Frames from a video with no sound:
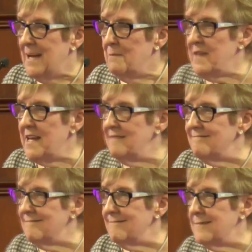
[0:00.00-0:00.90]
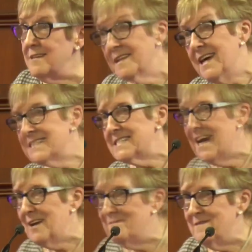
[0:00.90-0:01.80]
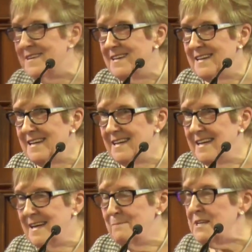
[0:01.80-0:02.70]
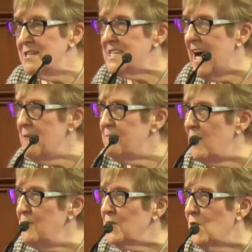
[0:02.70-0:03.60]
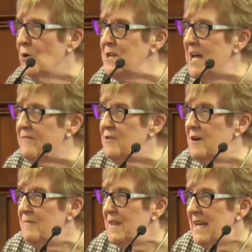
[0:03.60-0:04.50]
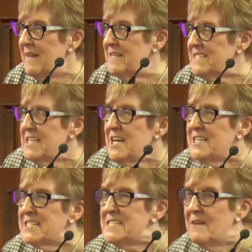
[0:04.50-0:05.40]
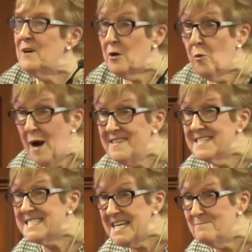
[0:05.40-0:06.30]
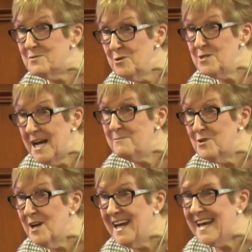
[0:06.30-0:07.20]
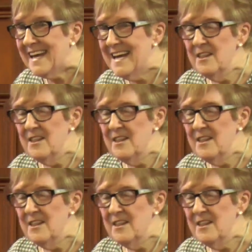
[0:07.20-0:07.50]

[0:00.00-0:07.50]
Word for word: But then, until the next time, but you see, I found that God never, the situations never are quite the same two times running.